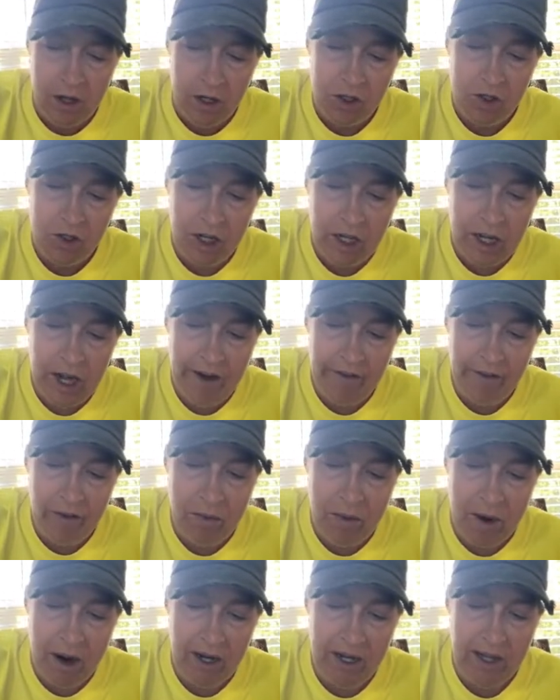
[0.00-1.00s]
treat
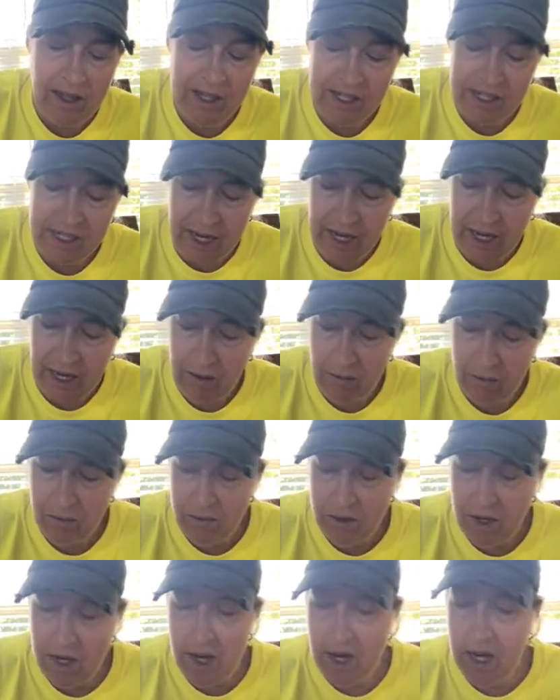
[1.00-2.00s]
everybody the same.
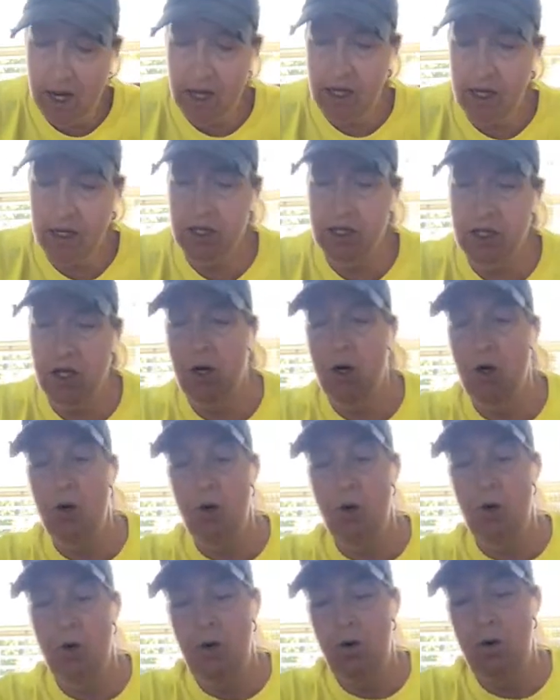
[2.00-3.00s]
And
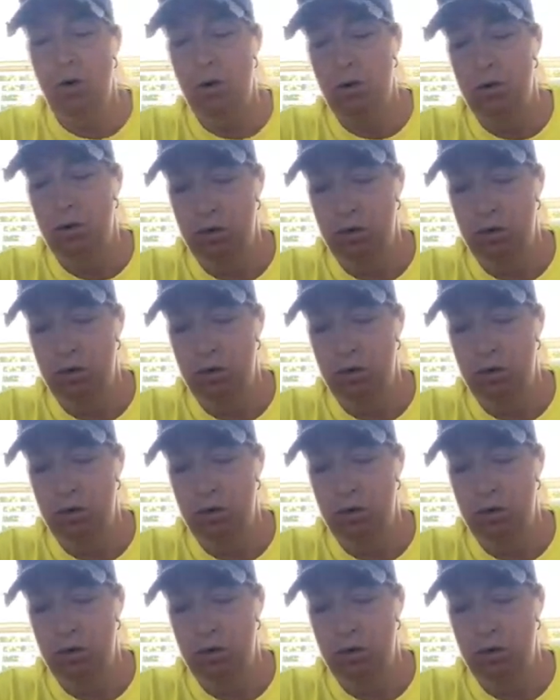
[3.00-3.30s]
so